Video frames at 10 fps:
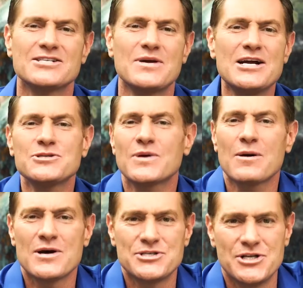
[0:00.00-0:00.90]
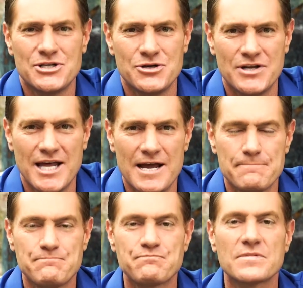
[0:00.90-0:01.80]
So here's what I want you to do today.
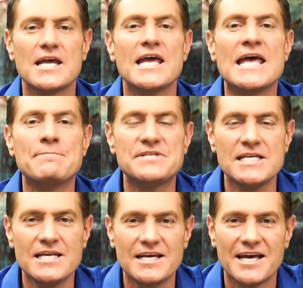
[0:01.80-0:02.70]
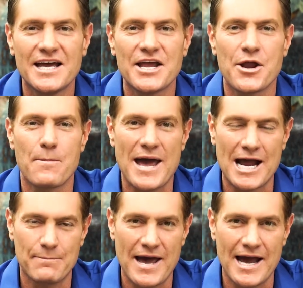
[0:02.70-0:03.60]
Empty your
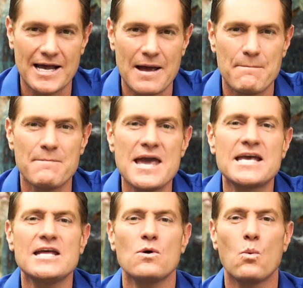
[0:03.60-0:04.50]
backpack. Make it